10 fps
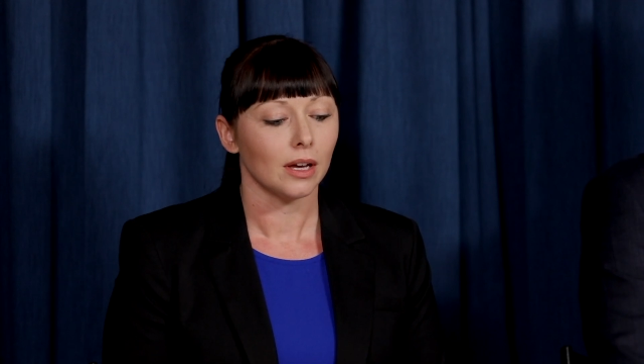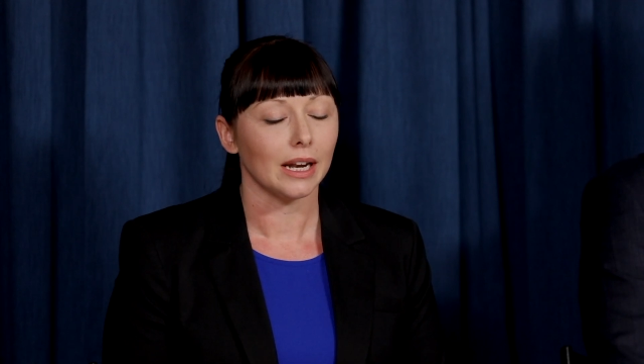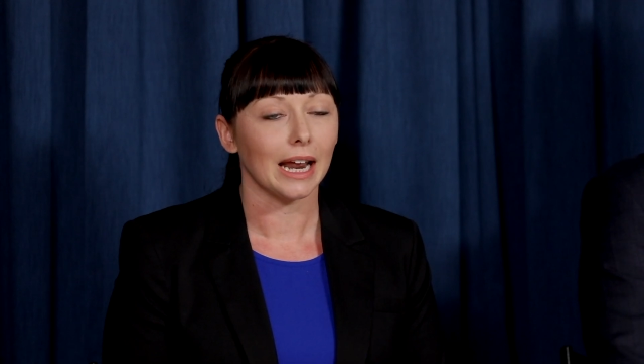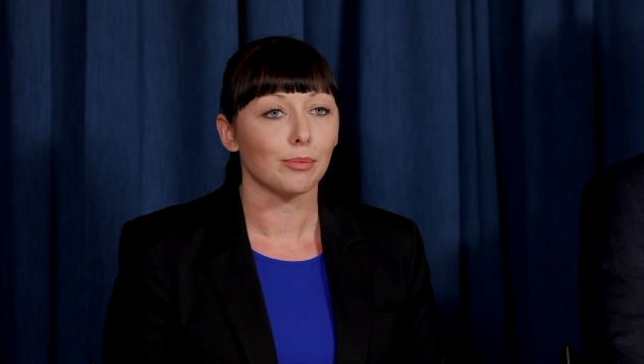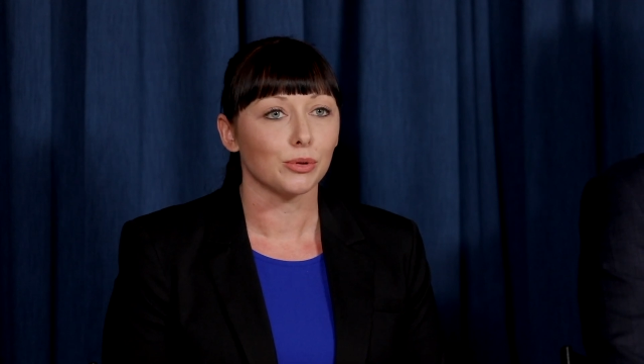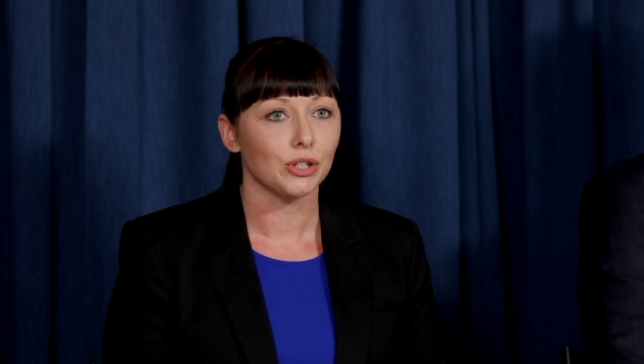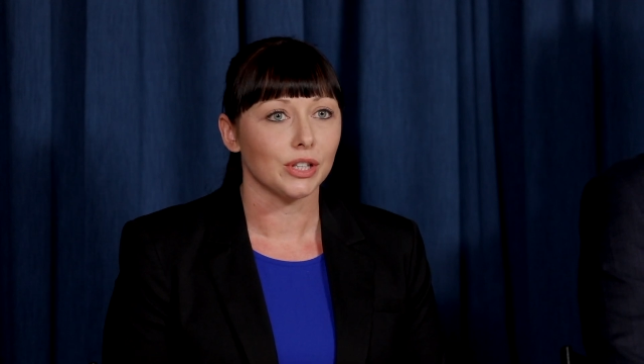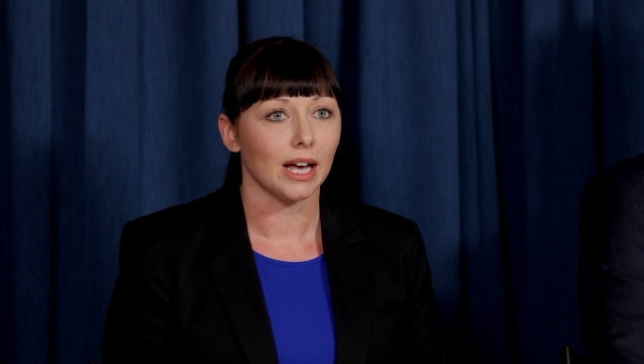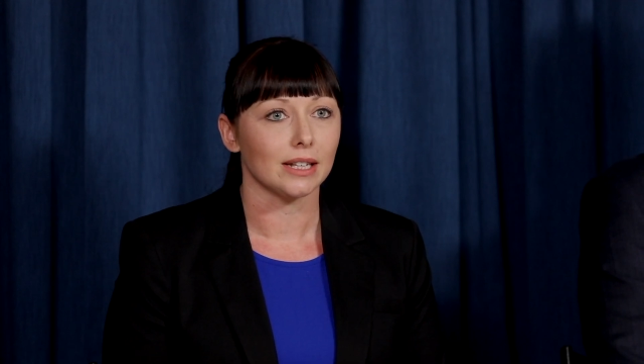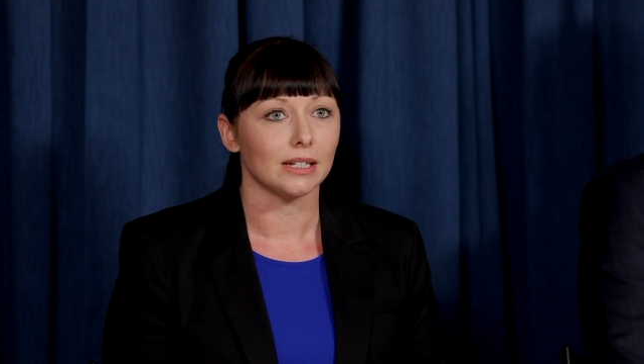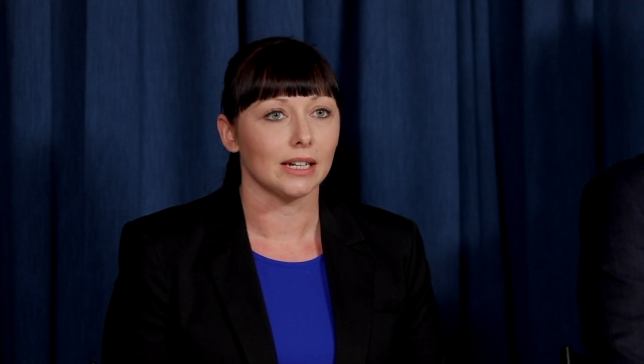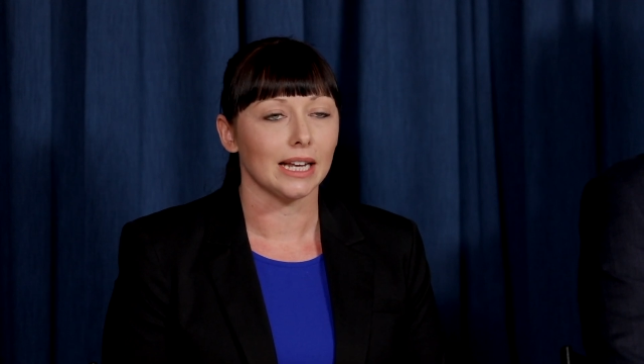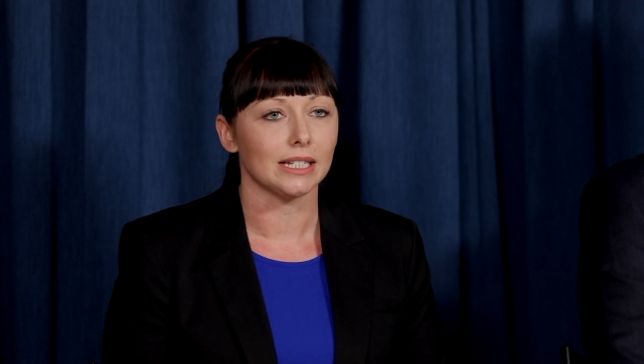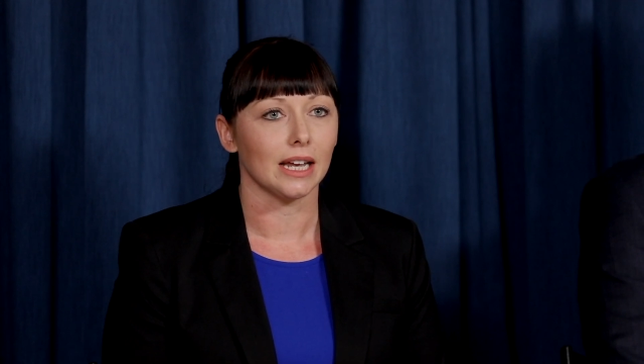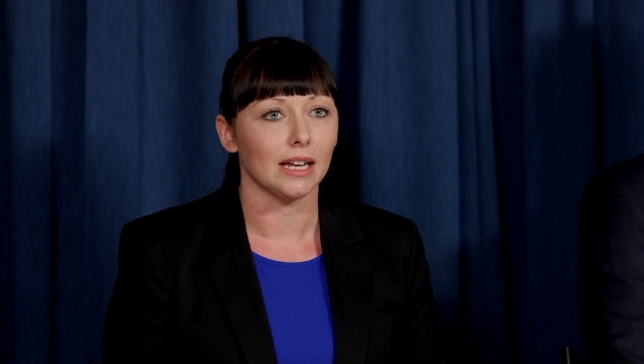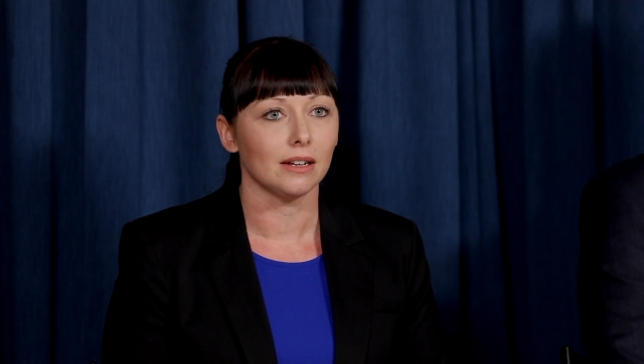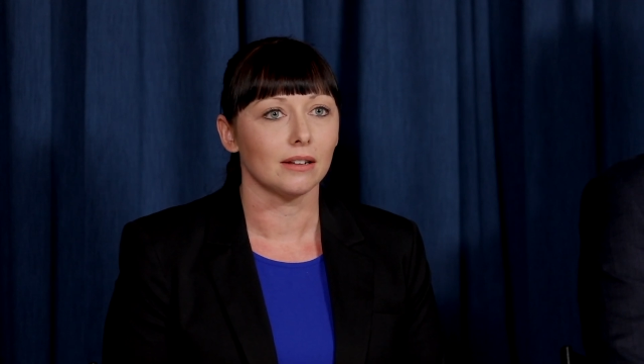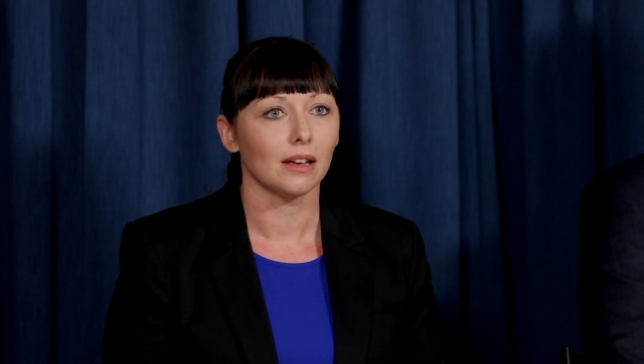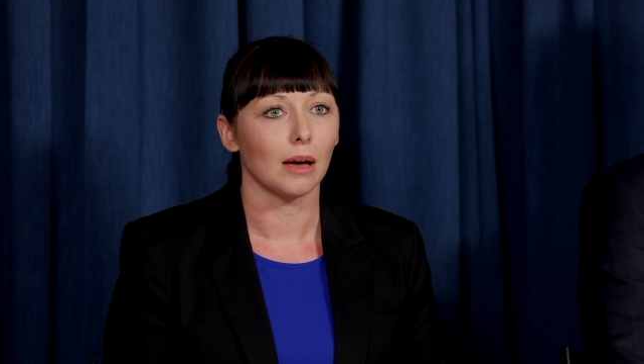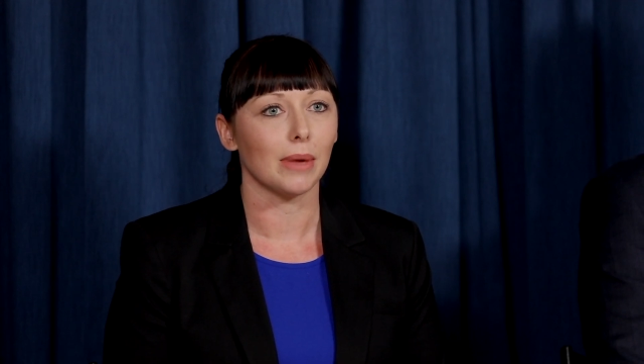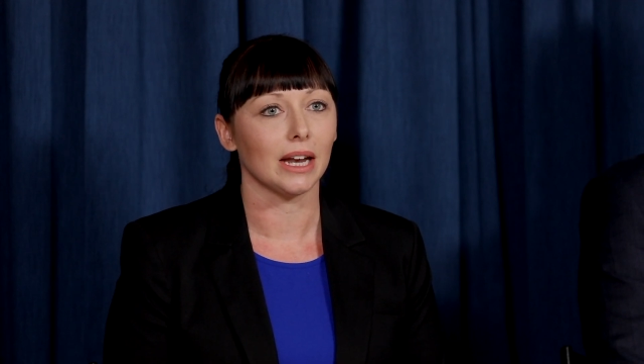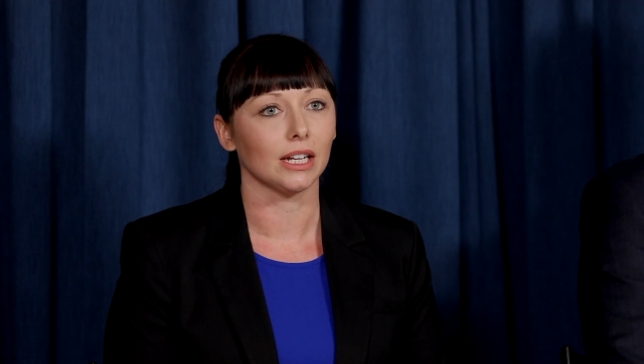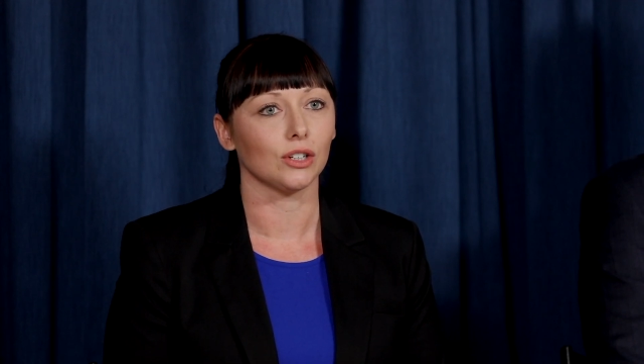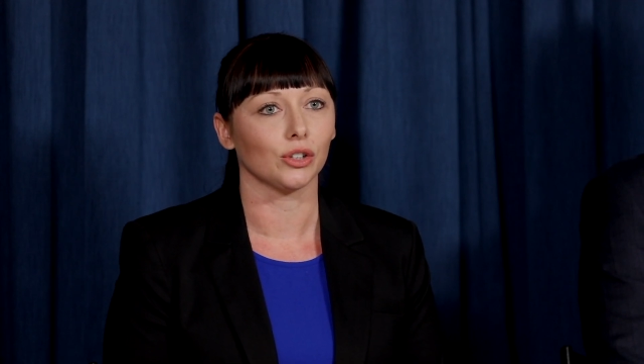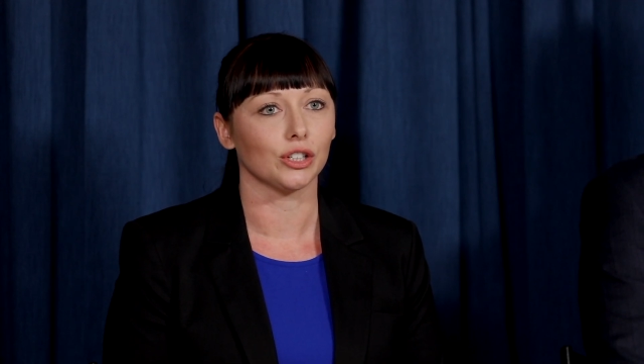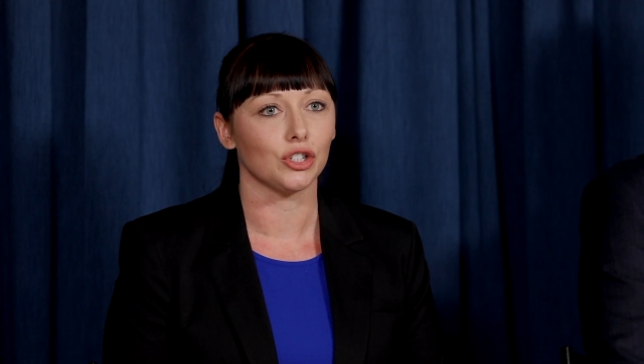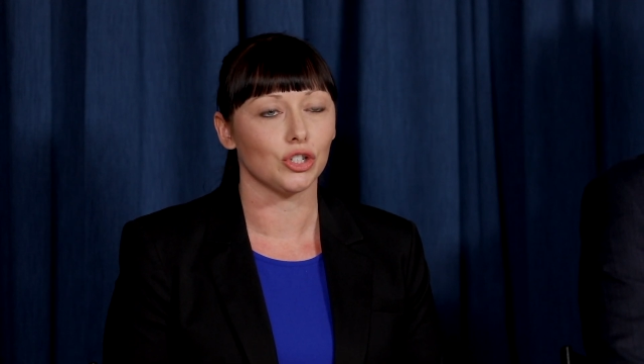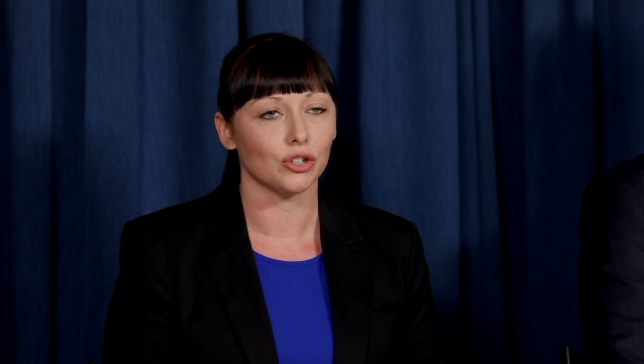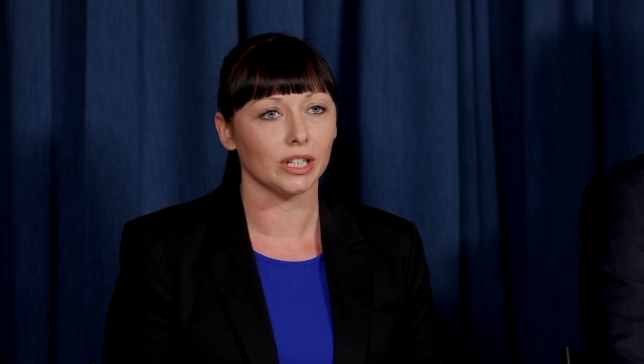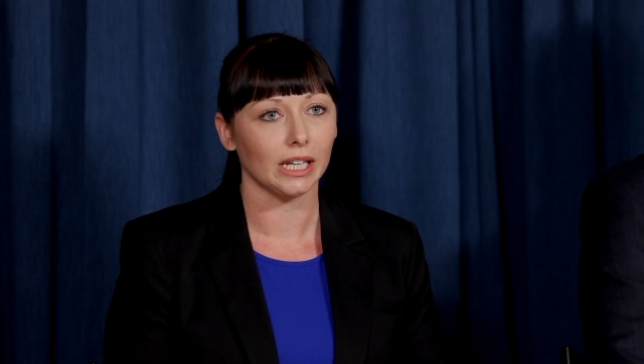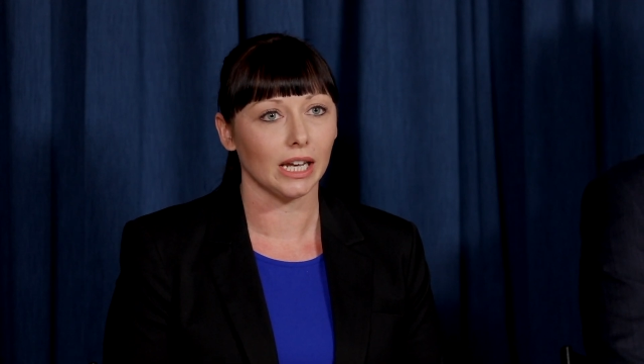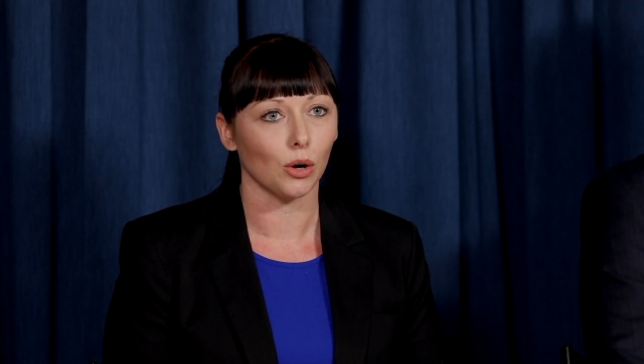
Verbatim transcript: In April 2018, a man acknowledged during the